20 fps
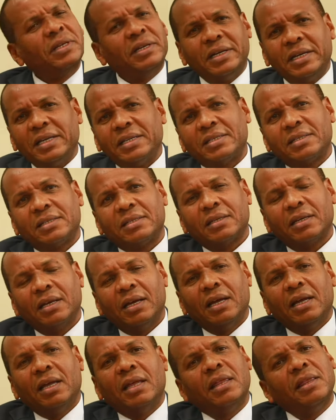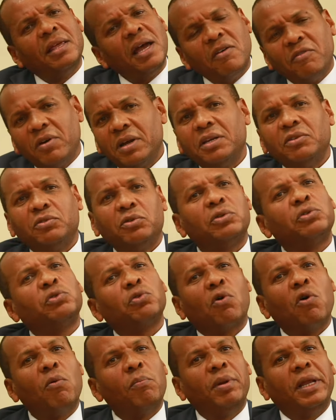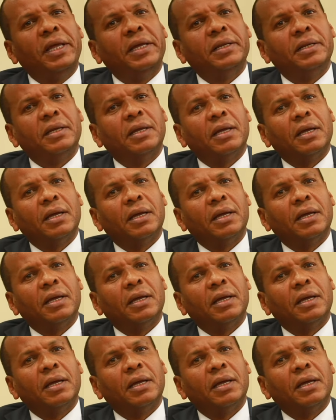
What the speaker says: the rest, I have a reason to complain.